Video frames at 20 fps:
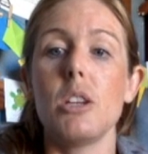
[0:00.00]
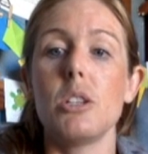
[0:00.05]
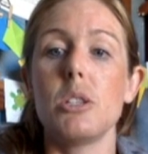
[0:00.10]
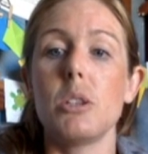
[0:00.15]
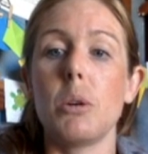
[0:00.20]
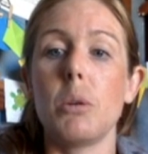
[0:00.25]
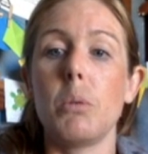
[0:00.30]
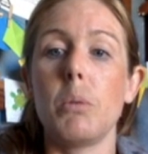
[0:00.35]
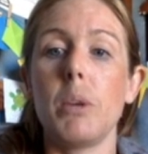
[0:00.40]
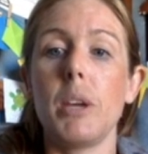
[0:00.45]

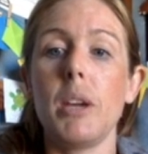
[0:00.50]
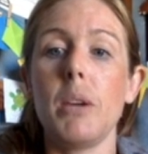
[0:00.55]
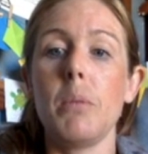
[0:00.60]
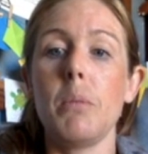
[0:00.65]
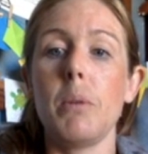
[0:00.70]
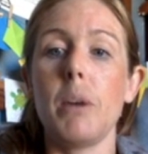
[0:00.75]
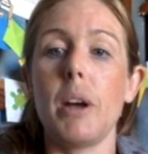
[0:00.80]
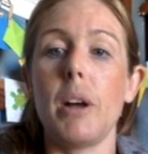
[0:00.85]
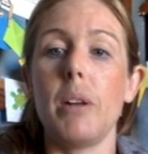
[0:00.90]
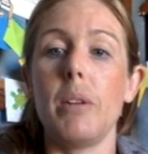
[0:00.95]
So we
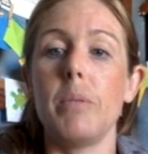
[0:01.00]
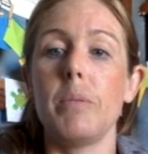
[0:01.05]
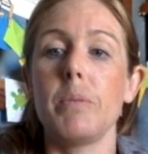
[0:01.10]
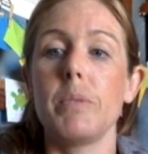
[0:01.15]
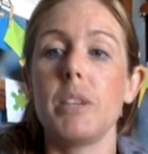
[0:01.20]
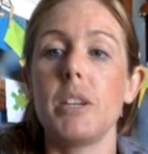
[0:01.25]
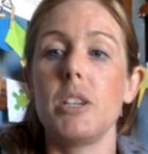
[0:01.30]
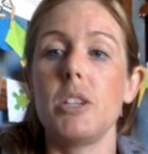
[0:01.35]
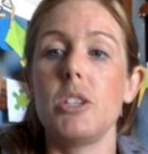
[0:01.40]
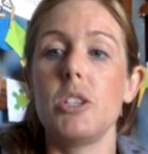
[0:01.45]
will
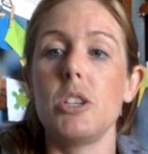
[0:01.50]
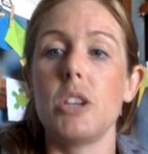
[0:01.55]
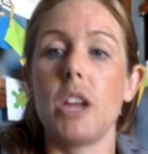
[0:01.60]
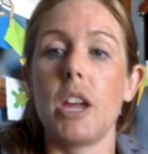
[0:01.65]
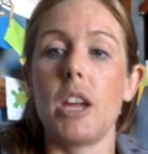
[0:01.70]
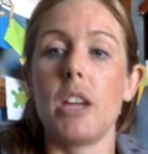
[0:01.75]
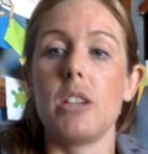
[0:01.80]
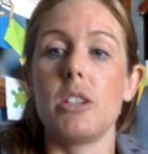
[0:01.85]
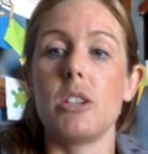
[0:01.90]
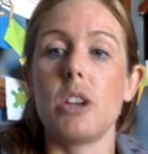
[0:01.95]

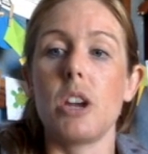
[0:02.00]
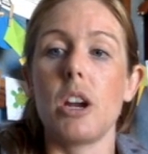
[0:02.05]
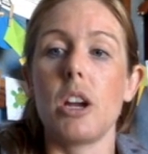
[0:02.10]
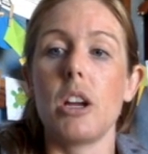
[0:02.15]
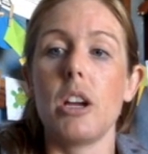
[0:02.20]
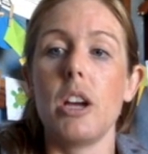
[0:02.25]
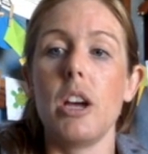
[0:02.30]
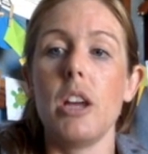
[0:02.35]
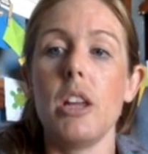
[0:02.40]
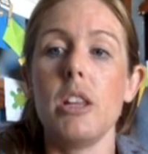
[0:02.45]
change our
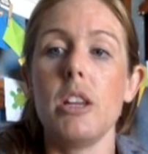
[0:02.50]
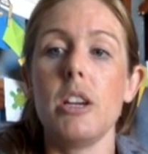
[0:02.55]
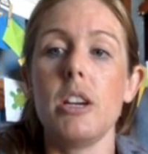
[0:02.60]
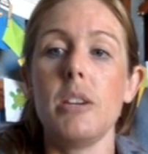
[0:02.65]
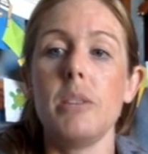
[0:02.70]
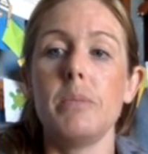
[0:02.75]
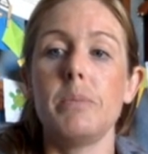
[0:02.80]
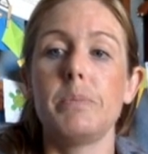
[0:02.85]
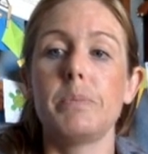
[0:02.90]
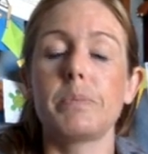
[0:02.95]

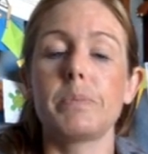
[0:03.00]
color.